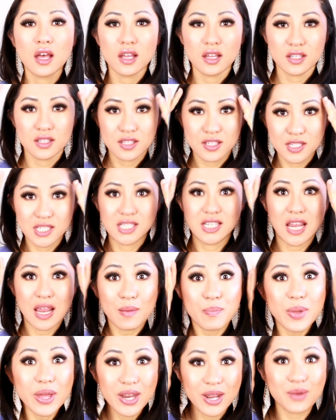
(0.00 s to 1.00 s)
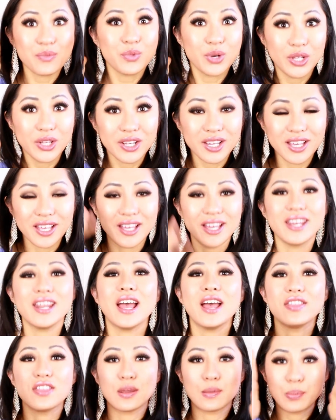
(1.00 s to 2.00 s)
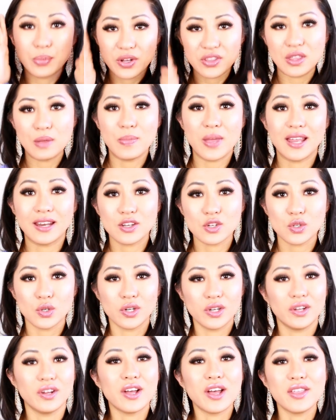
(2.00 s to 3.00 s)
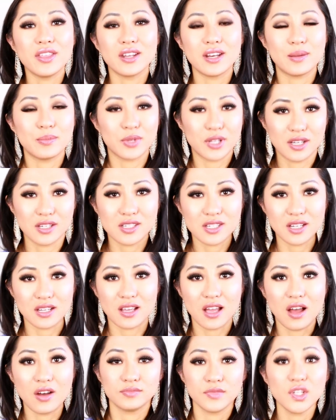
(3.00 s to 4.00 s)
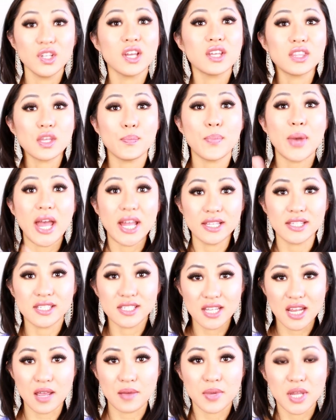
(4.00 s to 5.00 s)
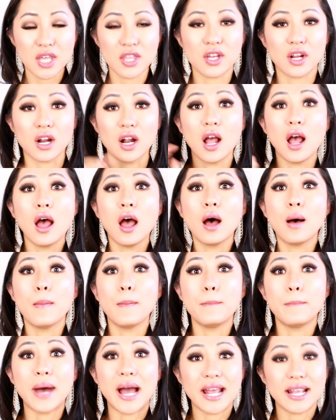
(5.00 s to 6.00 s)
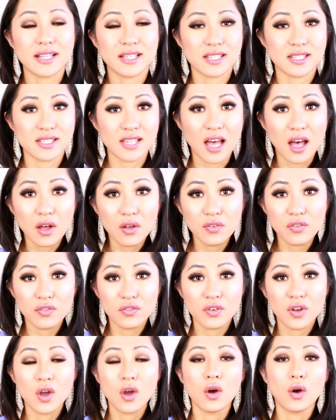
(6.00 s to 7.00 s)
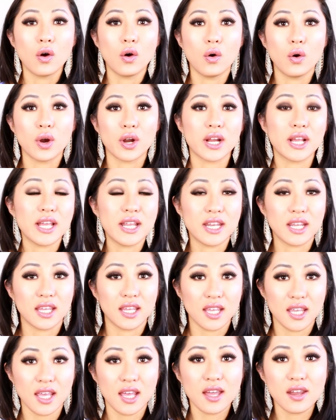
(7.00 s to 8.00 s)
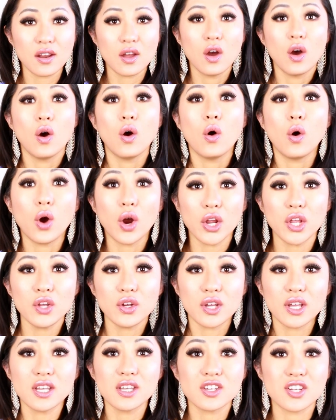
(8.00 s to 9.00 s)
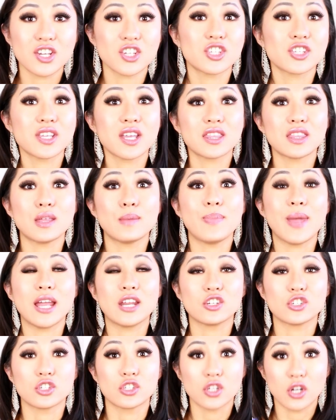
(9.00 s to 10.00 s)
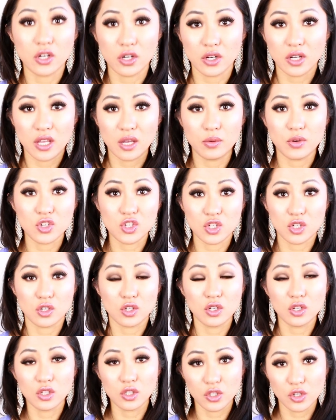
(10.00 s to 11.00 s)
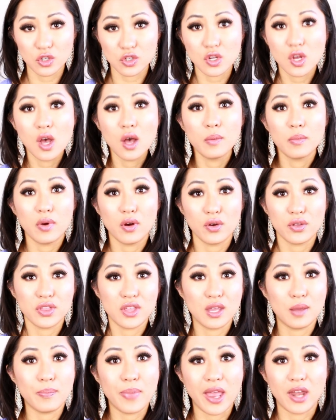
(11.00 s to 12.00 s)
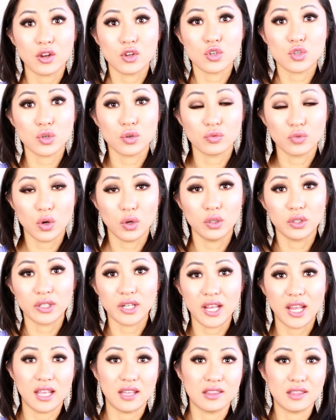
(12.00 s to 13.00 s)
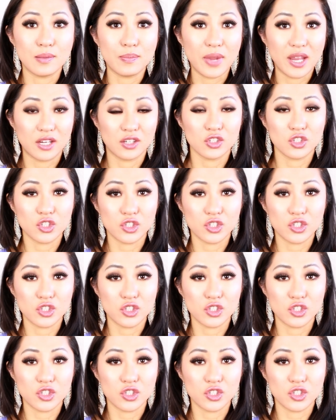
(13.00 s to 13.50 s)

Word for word: stamp it in real good and then put the Banish oil and then I'm good to go. You can get the pen stamp either by itself or in a kit or you can just get the Banisher Starter Kit, which includes both the Banisher Roller and the Banisher